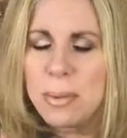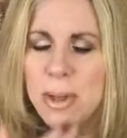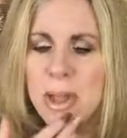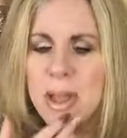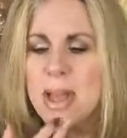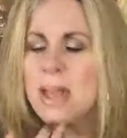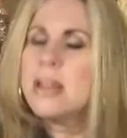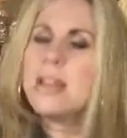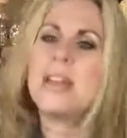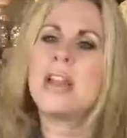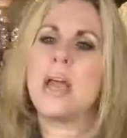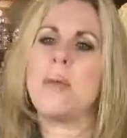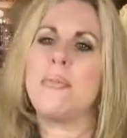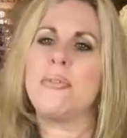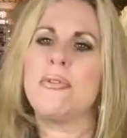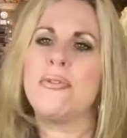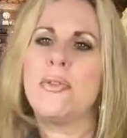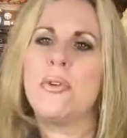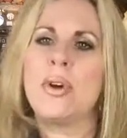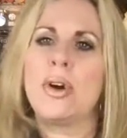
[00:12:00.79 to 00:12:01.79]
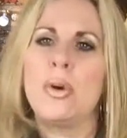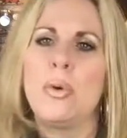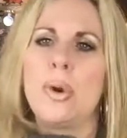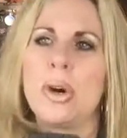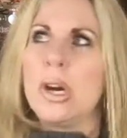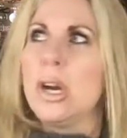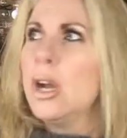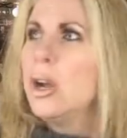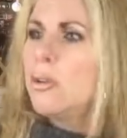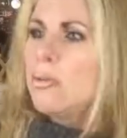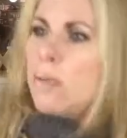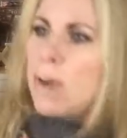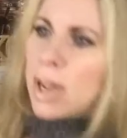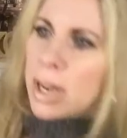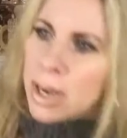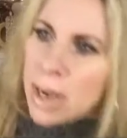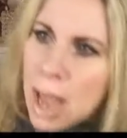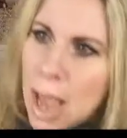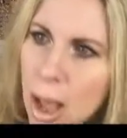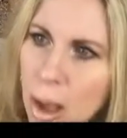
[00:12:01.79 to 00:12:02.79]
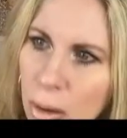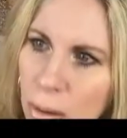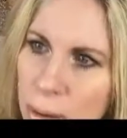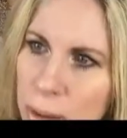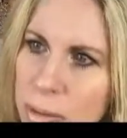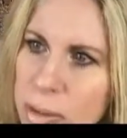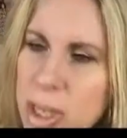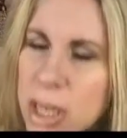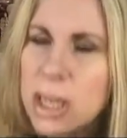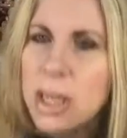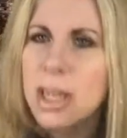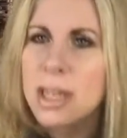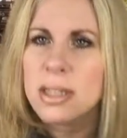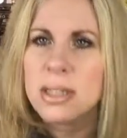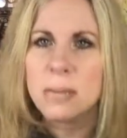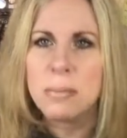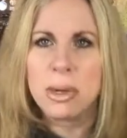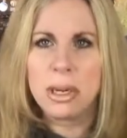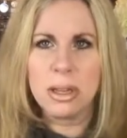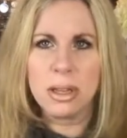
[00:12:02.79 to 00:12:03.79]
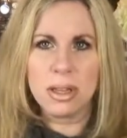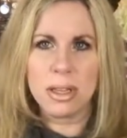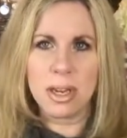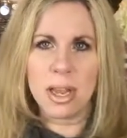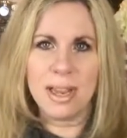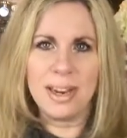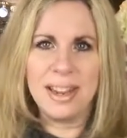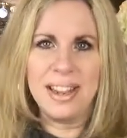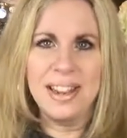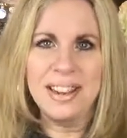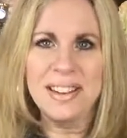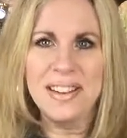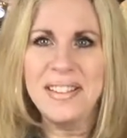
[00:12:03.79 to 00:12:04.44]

up the night before or right now, I think it's the middle of the night